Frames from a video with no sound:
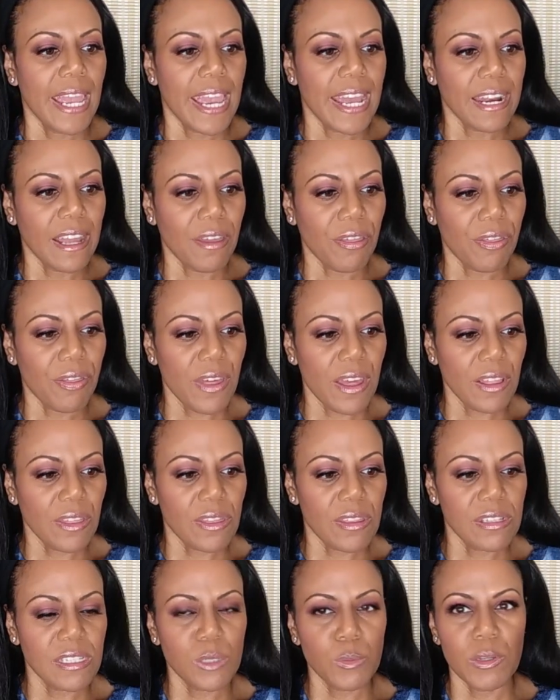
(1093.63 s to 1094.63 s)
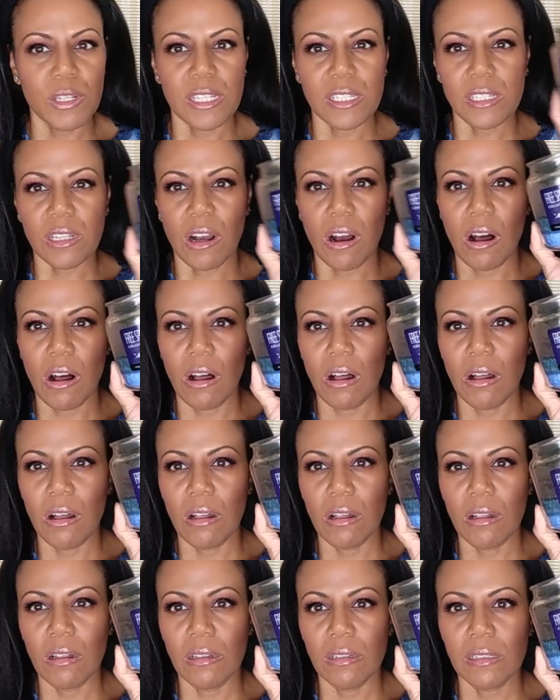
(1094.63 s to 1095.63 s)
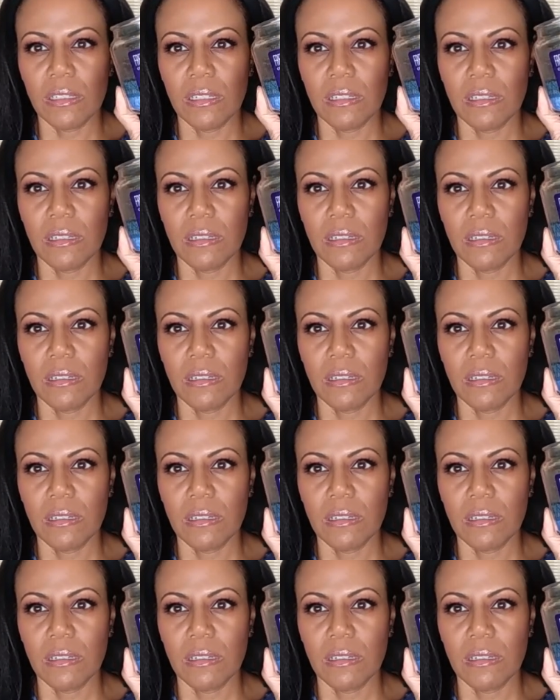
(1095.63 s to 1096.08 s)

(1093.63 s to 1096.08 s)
and I think this one is called